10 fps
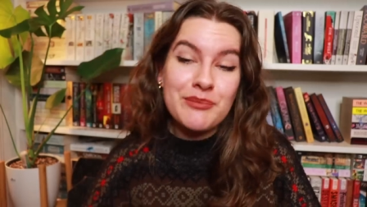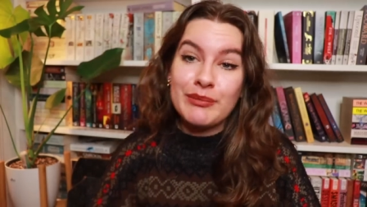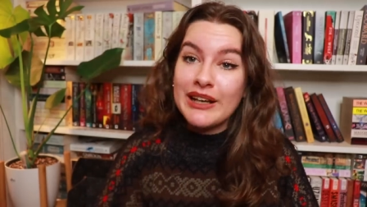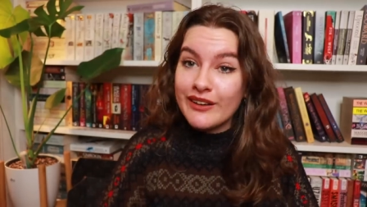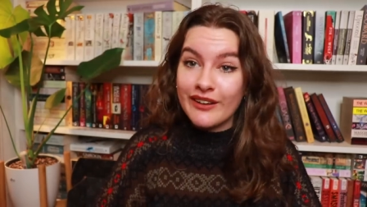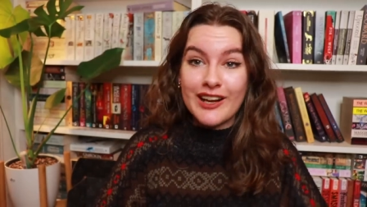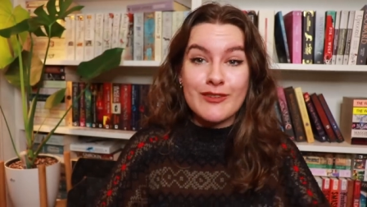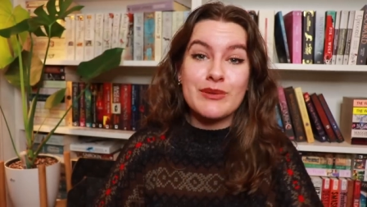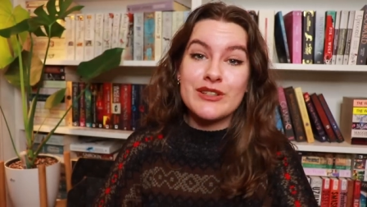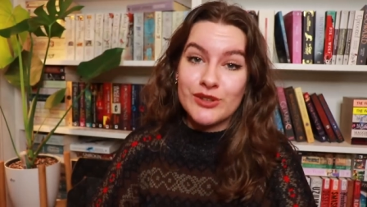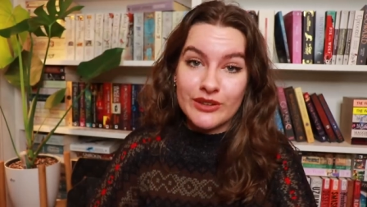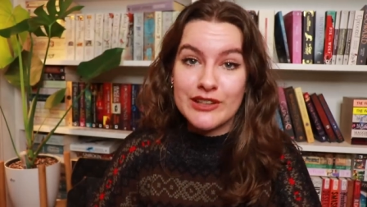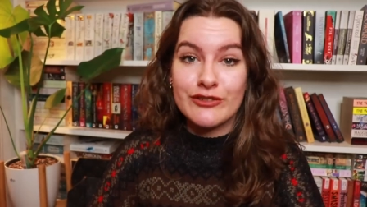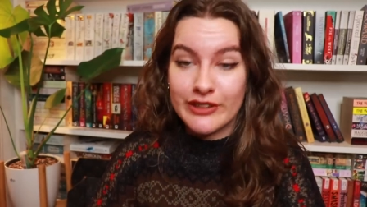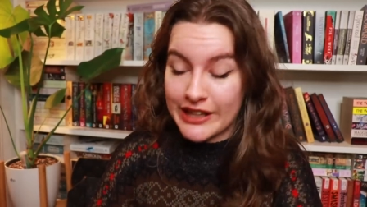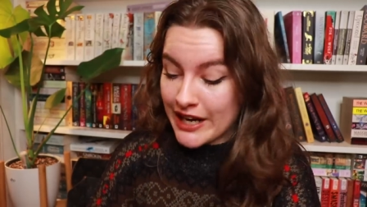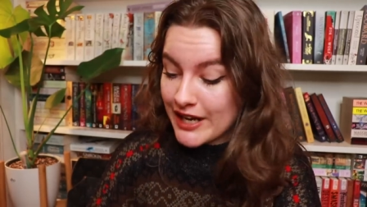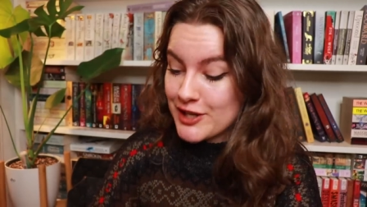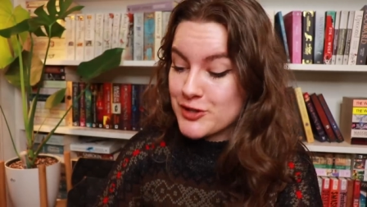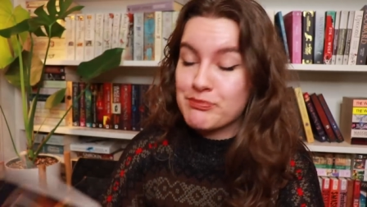my god, I've been talking for an
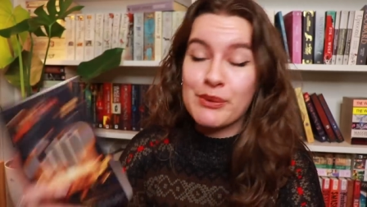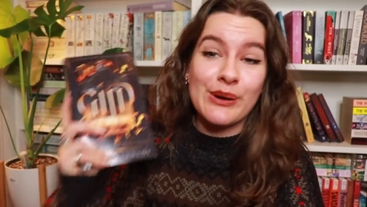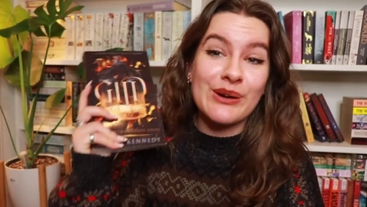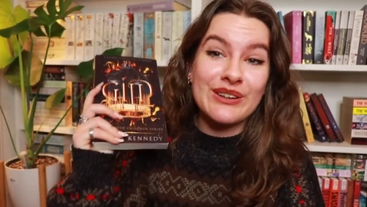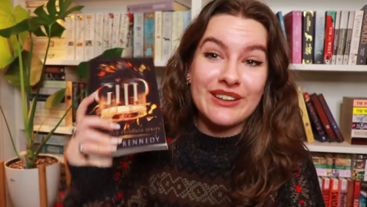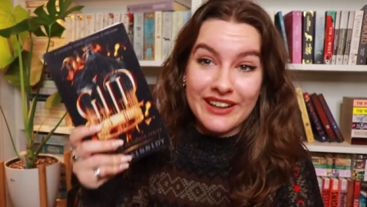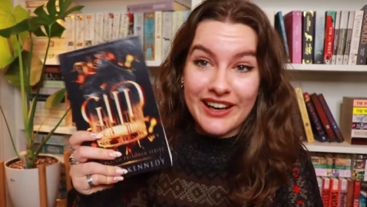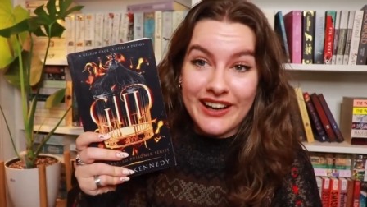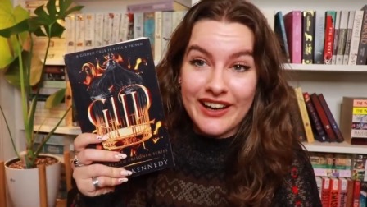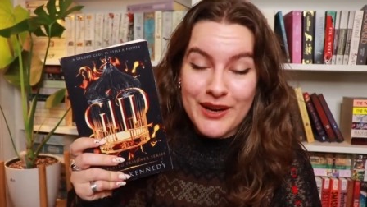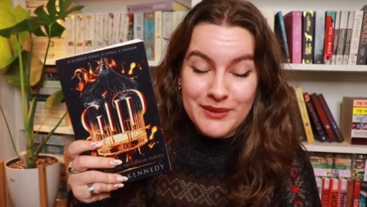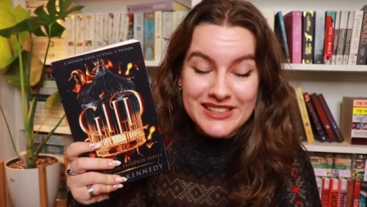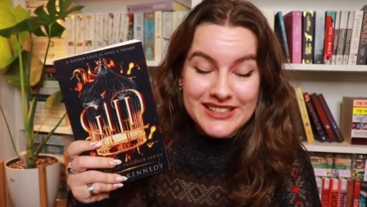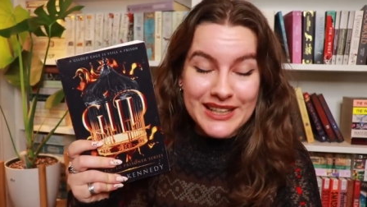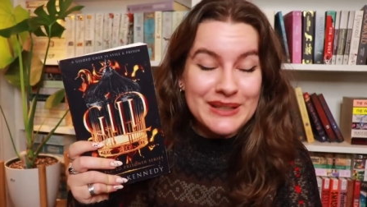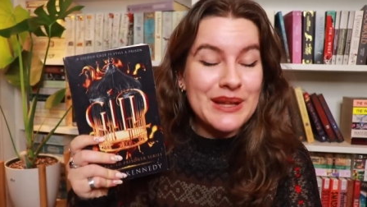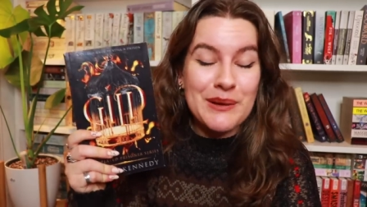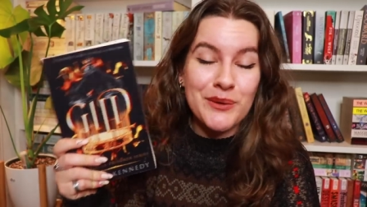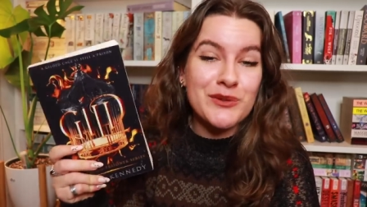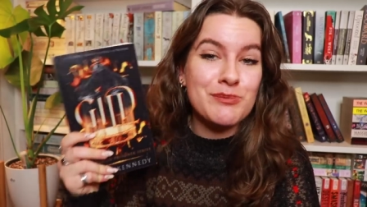age, but I wanted to tell you that
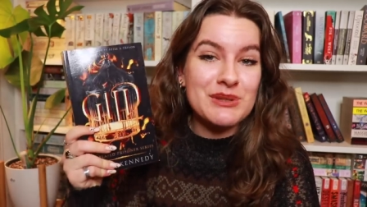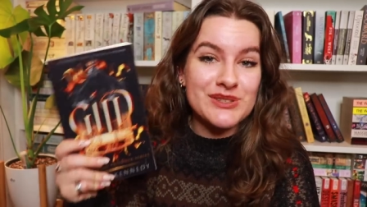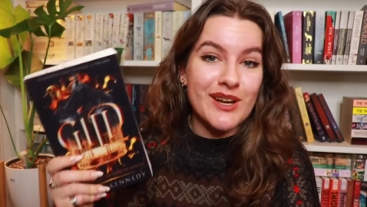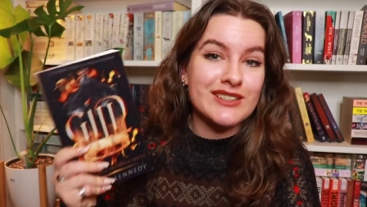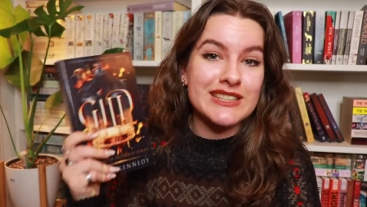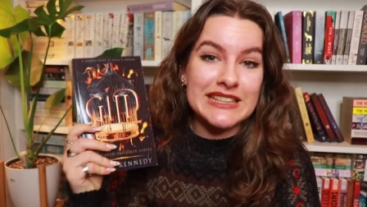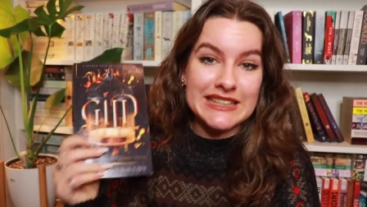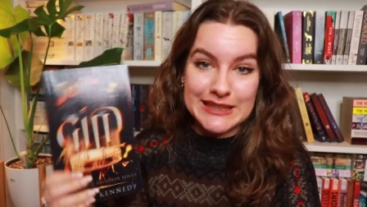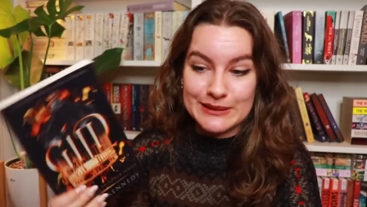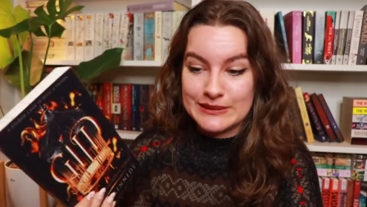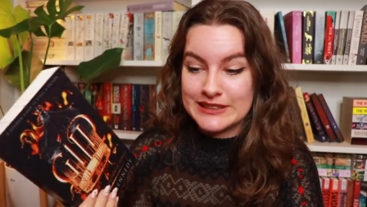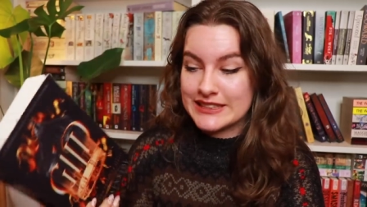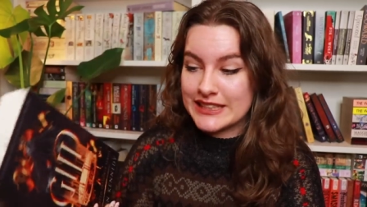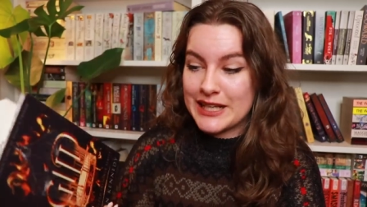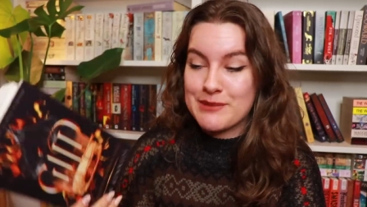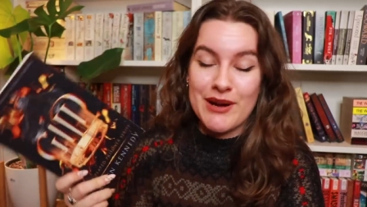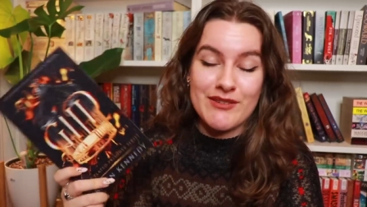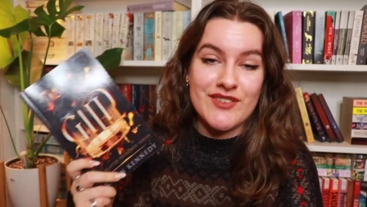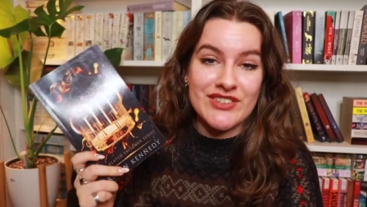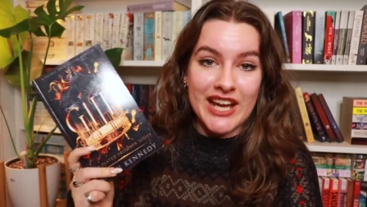I'm going to be starting Gild tonight by
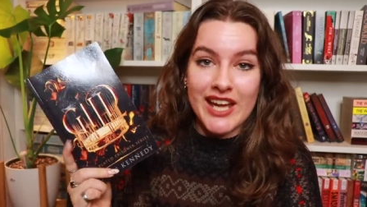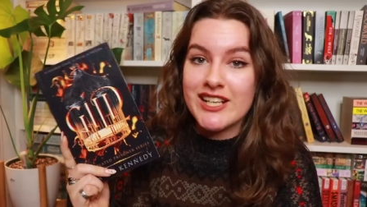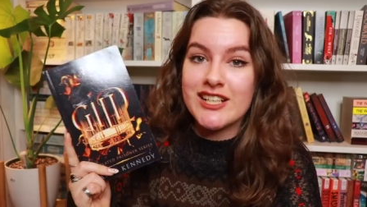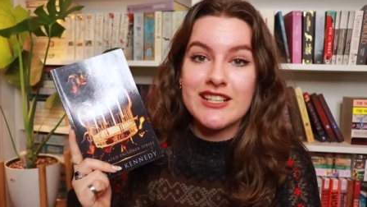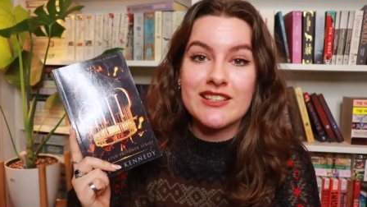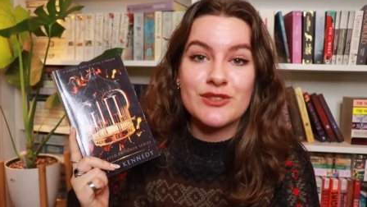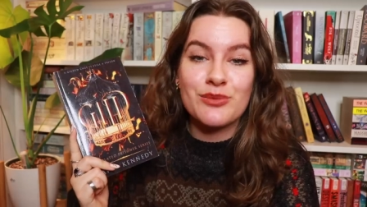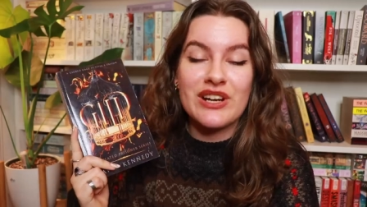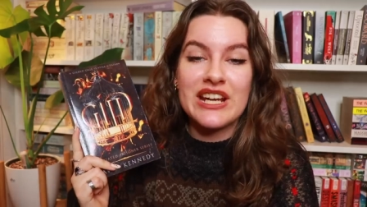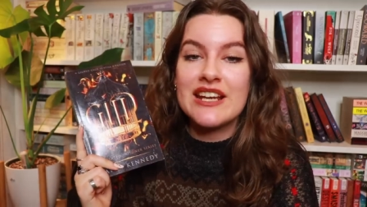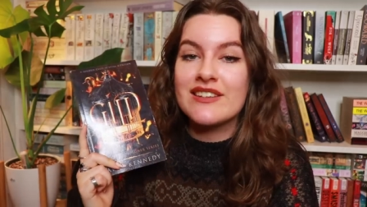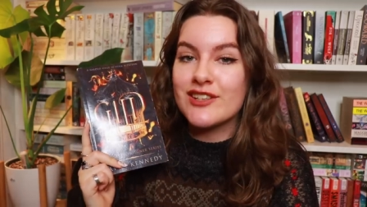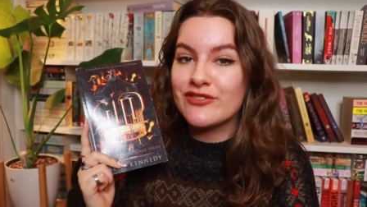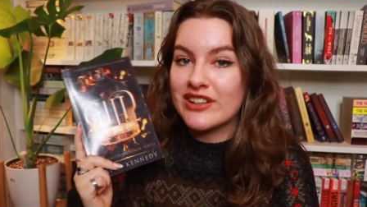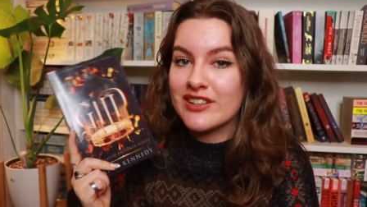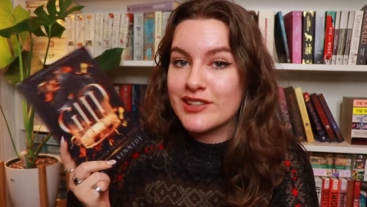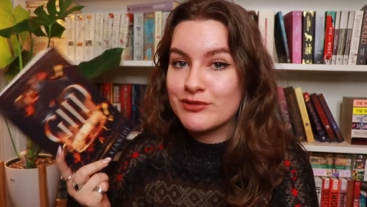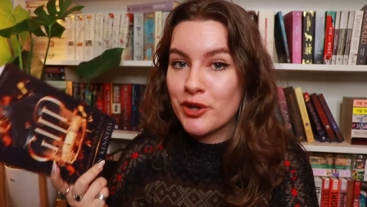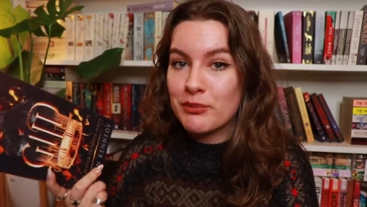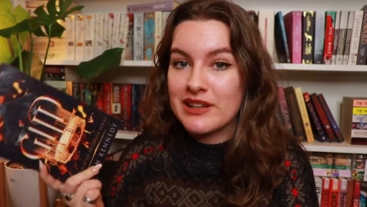Raven Kennedy. This one is a fantasy
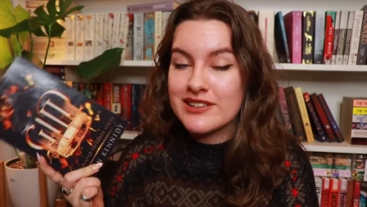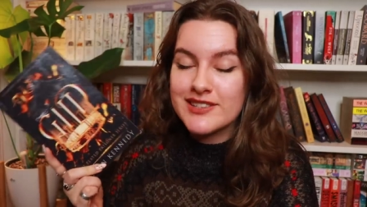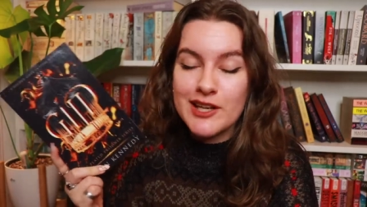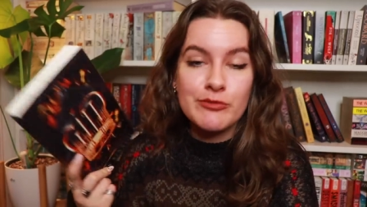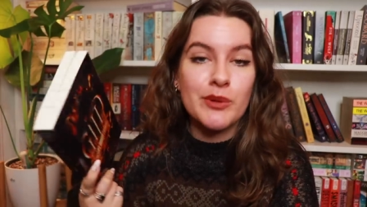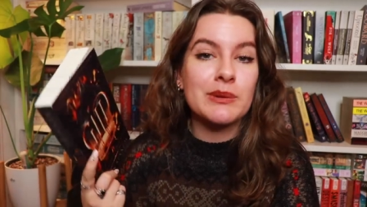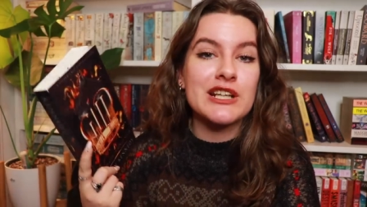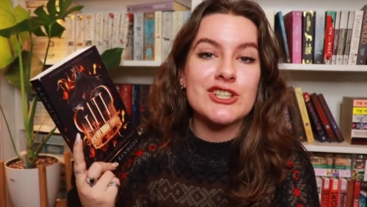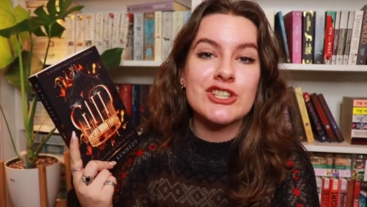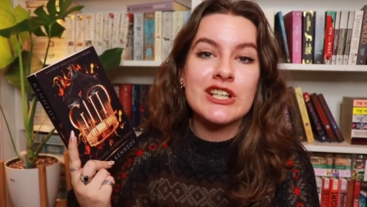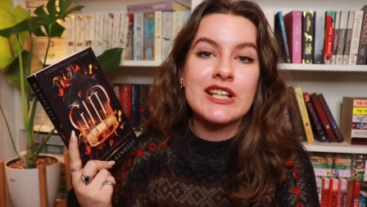romance self-published,